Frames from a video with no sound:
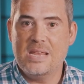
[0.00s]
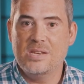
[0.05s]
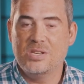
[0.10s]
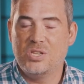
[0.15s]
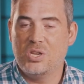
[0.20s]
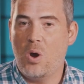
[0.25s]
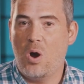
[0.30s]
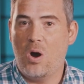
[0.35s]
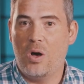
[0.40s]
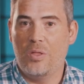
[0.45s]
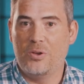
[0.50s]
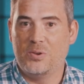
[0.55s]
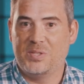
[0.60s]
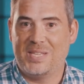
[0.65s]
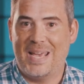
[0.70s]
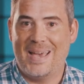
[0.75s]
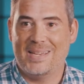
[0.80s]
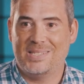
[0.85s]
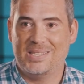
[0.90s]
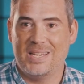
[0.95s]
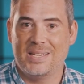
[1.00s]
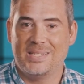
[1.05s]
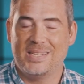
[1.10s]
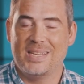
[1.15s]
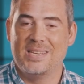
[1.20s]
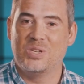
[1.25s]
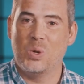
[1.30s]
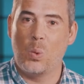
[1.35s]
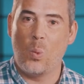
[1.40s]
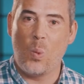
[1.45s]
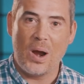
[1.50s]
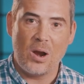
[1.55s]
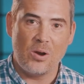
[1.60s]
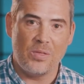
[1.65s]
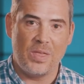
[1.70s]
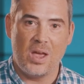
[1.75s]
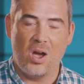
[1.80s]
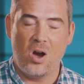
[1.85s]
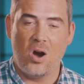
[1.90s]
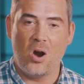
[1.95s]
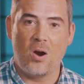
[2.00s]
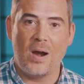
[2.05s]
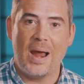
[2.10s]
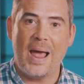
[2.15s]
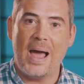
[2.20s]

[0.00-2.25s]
into all those assets, into where they are,